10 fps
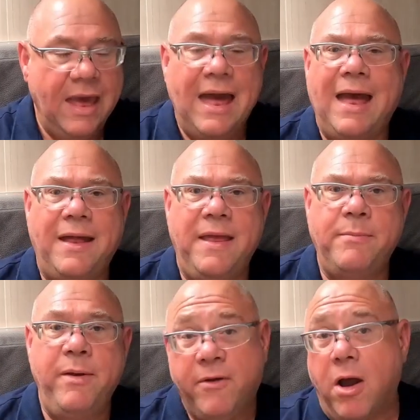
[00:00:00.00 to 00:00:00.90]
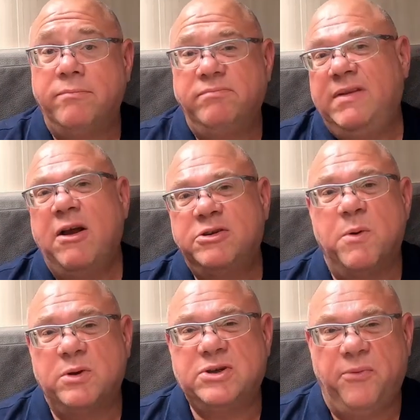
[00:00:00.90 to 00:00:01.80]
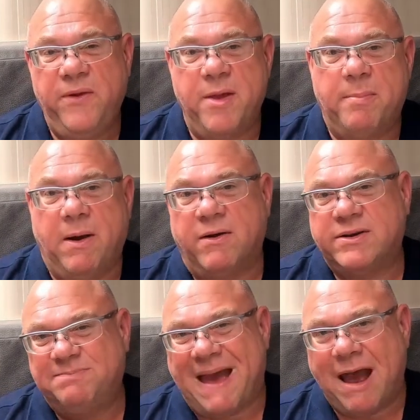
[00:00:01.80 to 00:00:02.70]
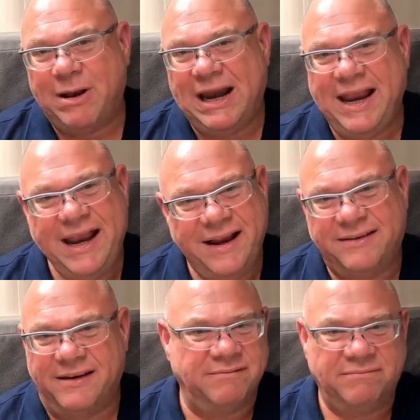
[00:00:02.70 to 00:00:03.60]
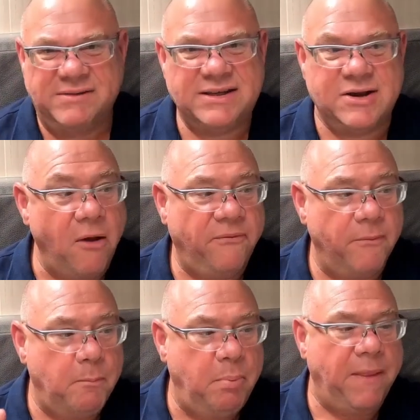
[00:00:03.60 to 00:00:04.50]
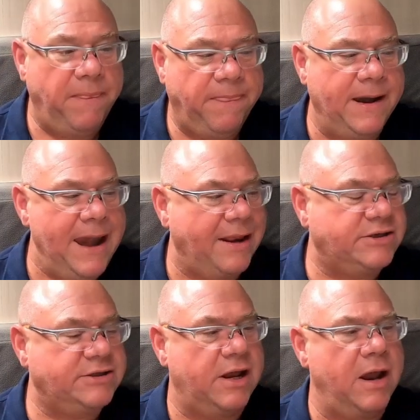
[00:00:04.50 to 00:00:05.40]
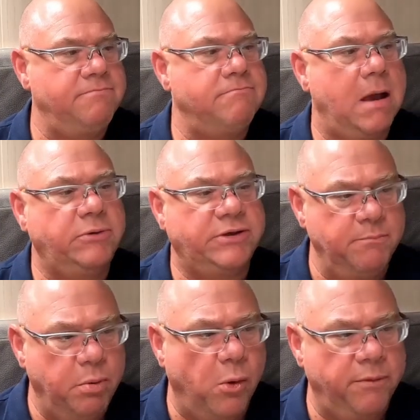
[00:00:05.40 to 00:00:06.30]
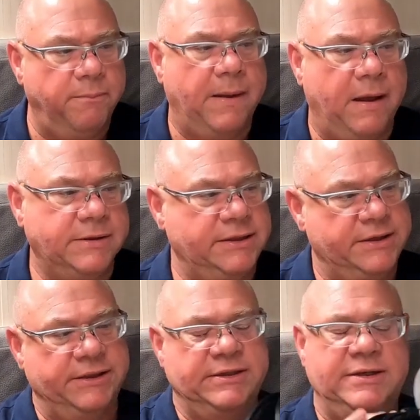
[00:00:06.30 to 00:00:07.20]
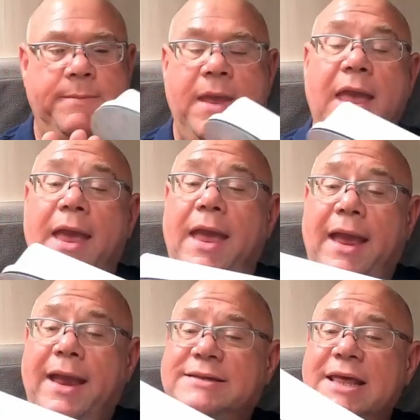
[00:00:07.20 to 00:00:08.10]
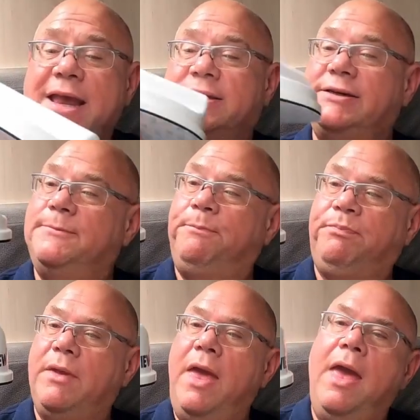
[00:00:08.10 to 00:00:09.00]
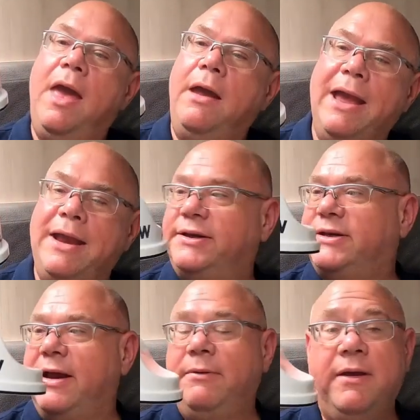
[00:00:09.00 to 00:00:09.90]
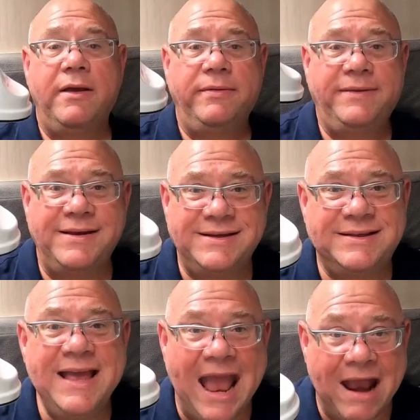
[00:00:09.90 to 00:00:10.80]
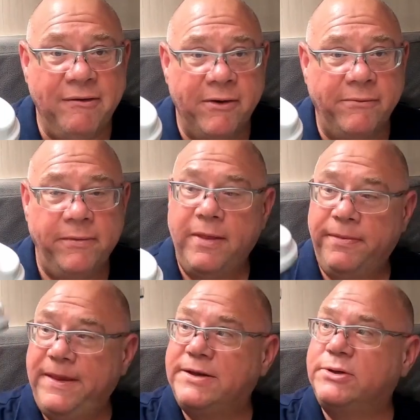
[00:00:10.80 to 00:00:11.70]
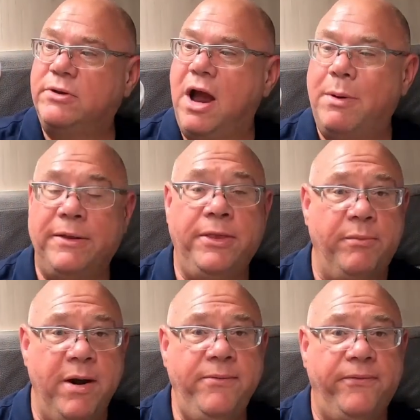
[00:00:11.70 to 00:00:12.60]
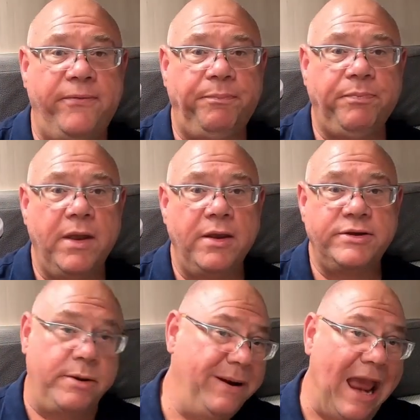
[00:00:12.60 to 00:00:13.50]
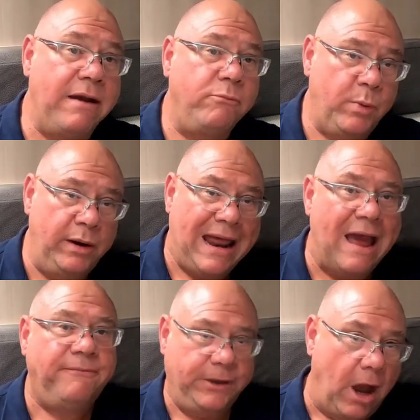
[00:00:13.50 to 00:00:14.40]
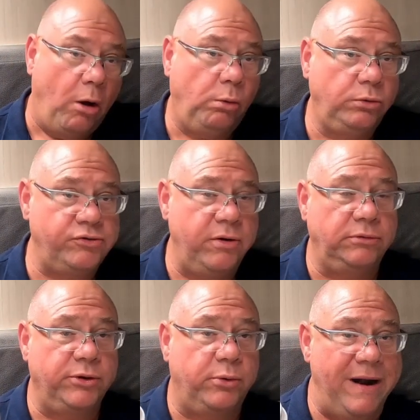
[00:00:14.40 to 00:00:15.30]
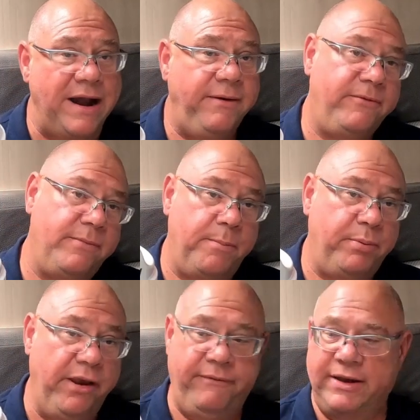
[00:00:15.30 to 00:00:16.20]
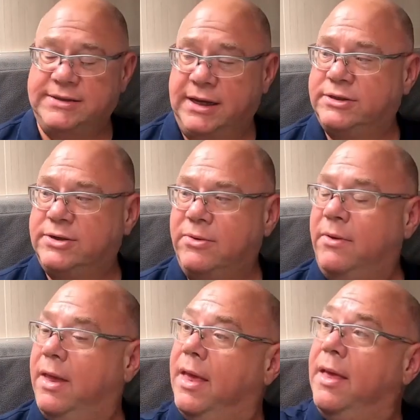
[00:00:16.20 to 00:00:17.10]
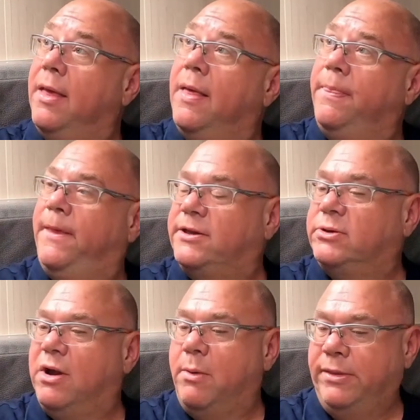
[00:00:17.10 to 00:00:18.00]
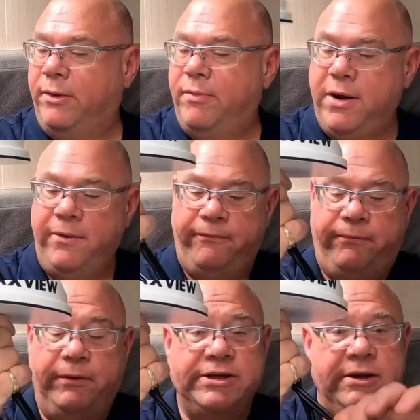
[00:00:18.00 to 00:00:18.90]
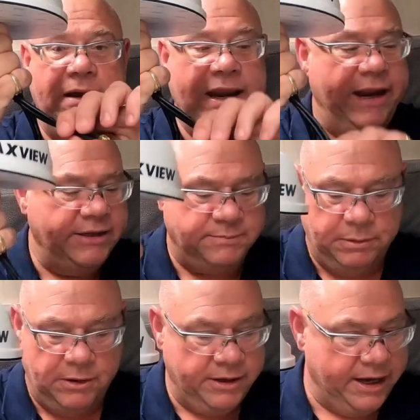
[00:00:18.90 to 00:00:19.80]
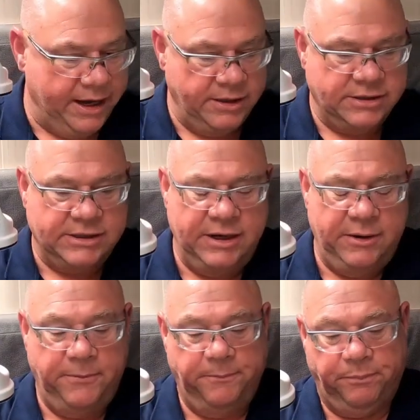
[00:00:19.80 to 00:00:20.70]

then we've got loads more stuff in the box, power leads and stuff. But the next and most important part of the system is this. Okay, so this is the aerial. This will go on the roof. So again, we'll have the hole drilled already from the previous install. This will go on the roof. The two leads plug into